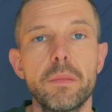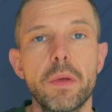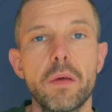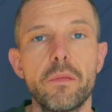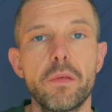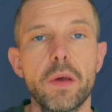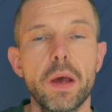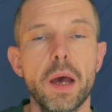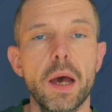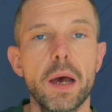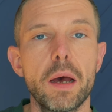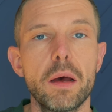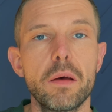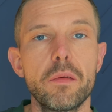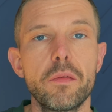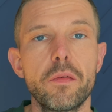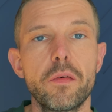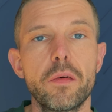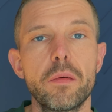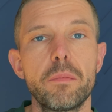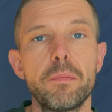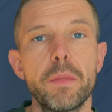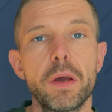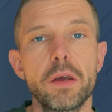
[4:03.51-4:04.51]
If you have,
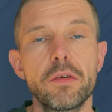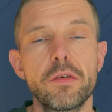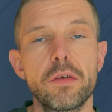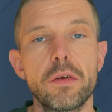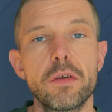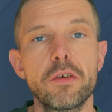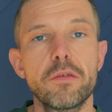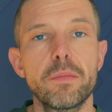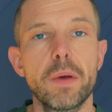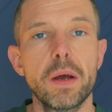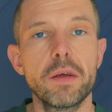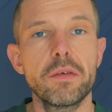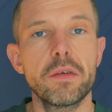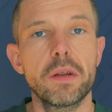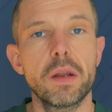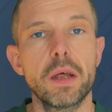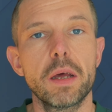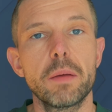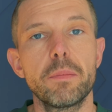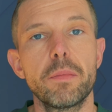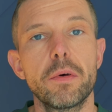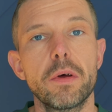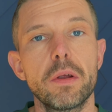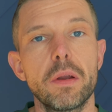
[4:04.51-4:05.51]
make sure to smash the
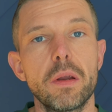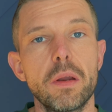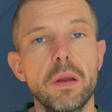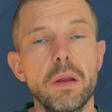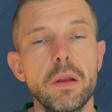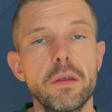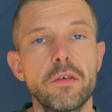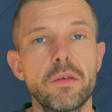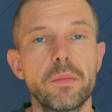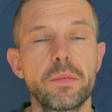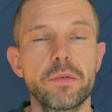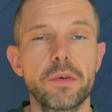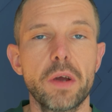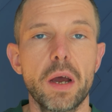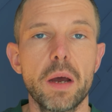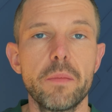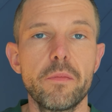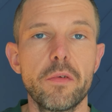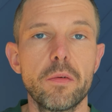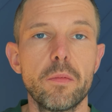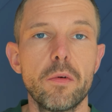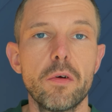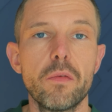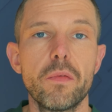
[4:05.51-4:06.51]
like button, subscribe
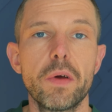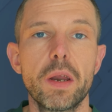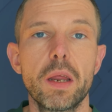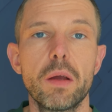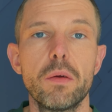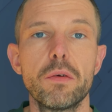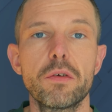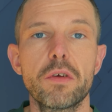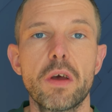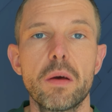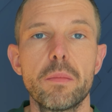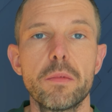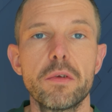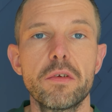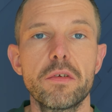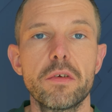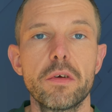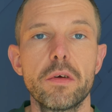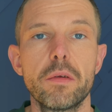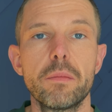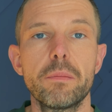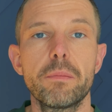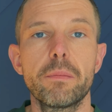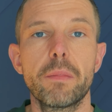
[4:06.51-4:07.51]
for more videos coming
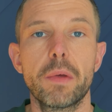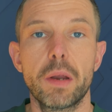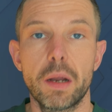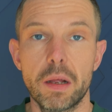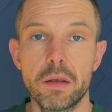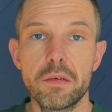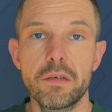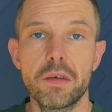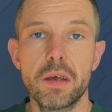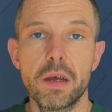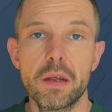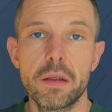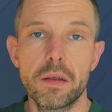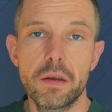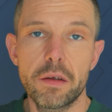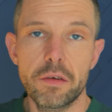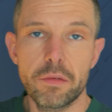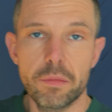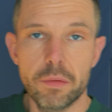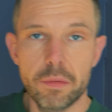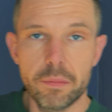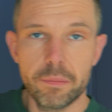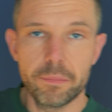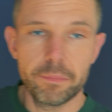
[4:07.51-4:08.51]
soon, and I'll see you in the
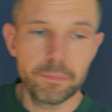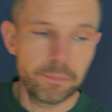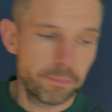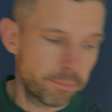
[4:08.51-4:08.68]
next one.